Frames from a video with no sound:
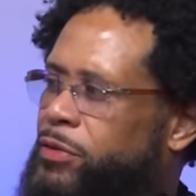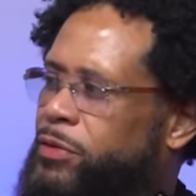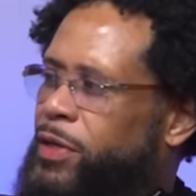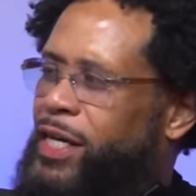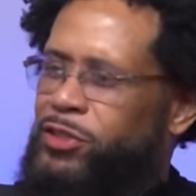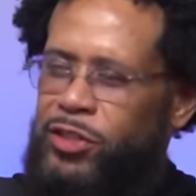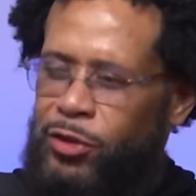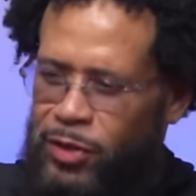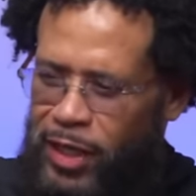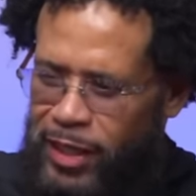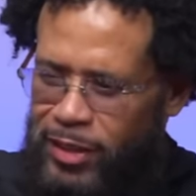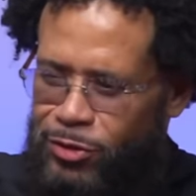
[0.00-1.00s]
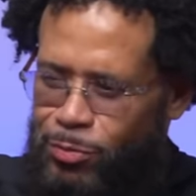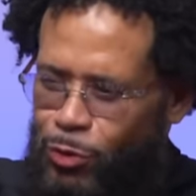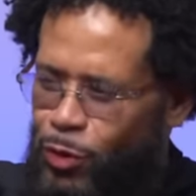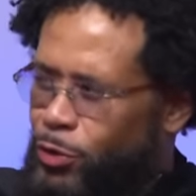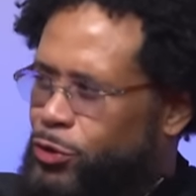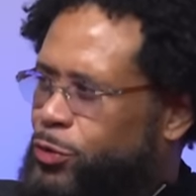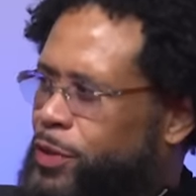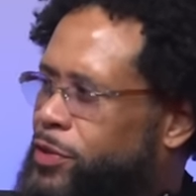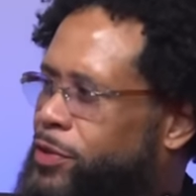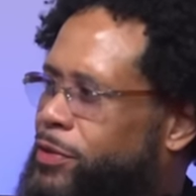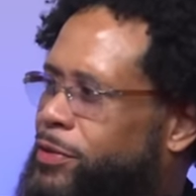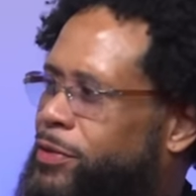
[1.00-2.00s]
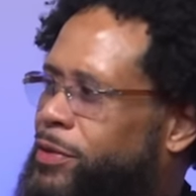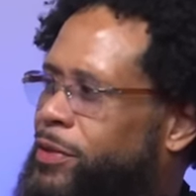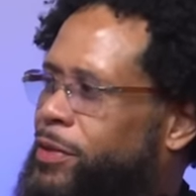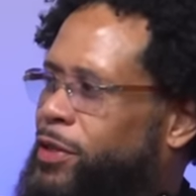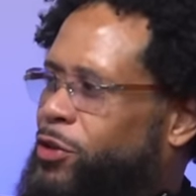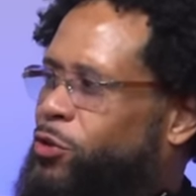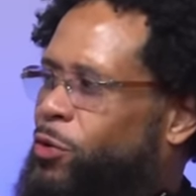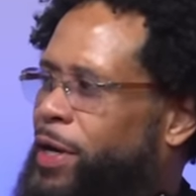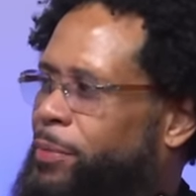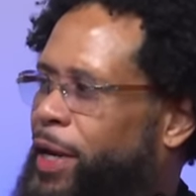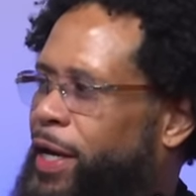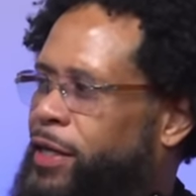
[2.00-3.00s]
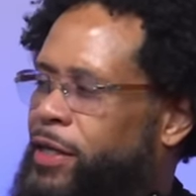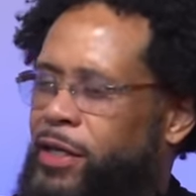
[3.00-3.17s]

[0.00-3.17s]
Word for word: I still needed some groceries. Mm. You know what I mean?